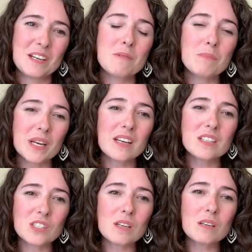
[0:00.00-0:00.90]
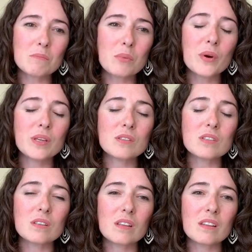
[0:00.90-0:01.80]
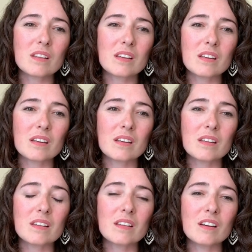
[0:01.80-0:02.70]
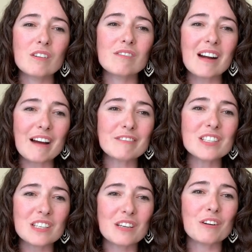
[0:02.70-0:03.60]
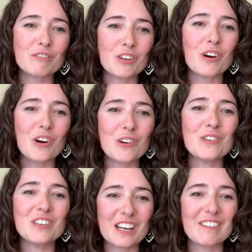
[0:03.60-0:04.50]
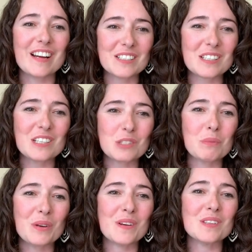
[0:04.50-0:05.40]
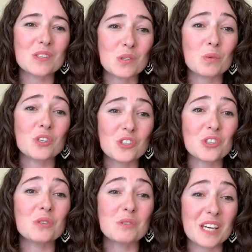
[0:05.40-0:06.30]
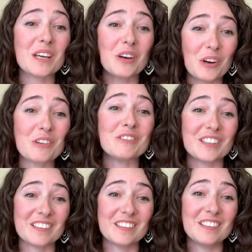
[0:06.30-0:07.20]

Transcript: But at a certain point, the gravity of your own direct experience is what should take over,